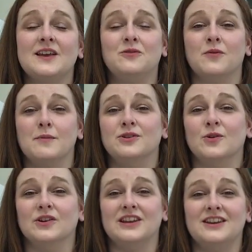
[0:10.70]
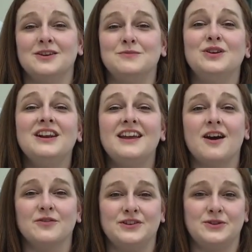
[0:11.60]
and Robert Gorley Community
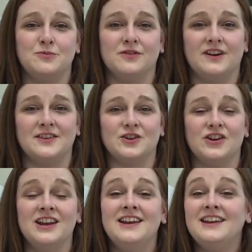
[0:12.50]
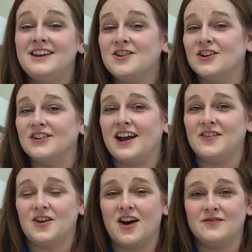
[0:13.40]
Outreach Supervisor here at
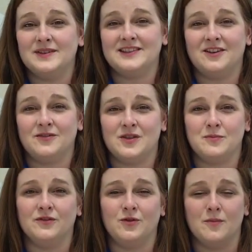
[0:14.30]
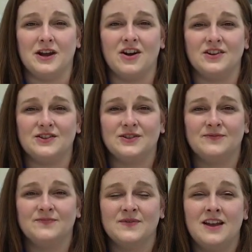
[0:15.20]
the Kauffman Center for the Performing Arts.
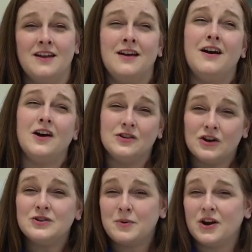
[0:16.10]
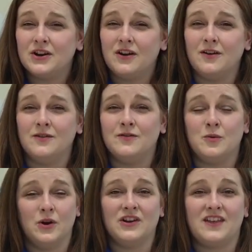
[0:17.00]
A large part of the
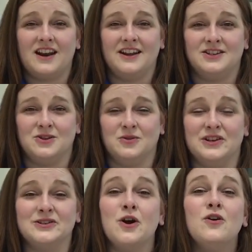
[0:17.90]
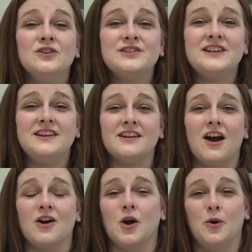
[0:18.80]
work that I do is overseeing
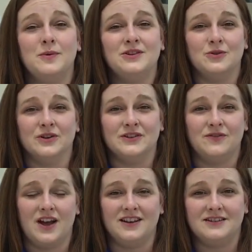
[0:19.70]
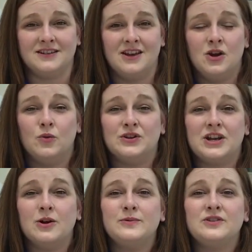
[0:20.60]
our Open Doors Fund, which
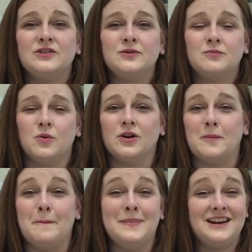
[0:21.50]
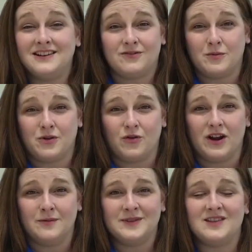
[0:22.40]
helps to support many different
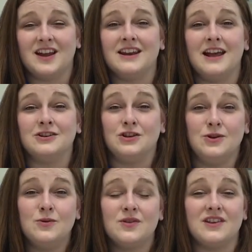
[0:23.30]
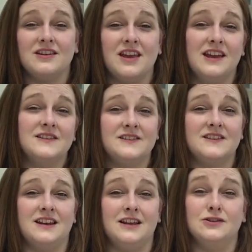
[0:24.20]
programs that connect youth in Kansas
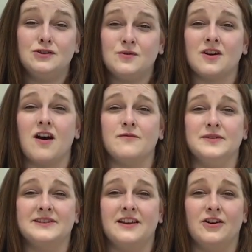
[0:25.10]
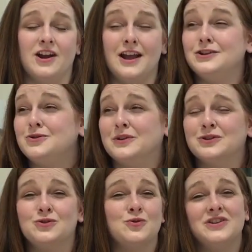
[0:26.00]
City to the Kauffman Center and to
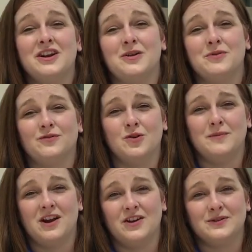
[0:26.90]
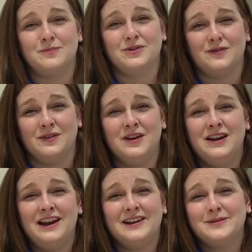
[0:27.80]
extraordinary performing arts
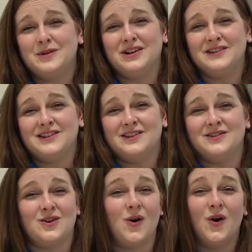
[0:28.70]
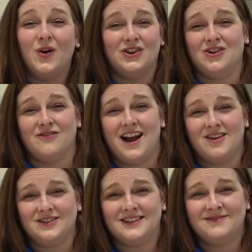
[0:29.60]
experiences all year
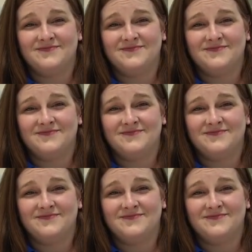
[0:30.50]
round.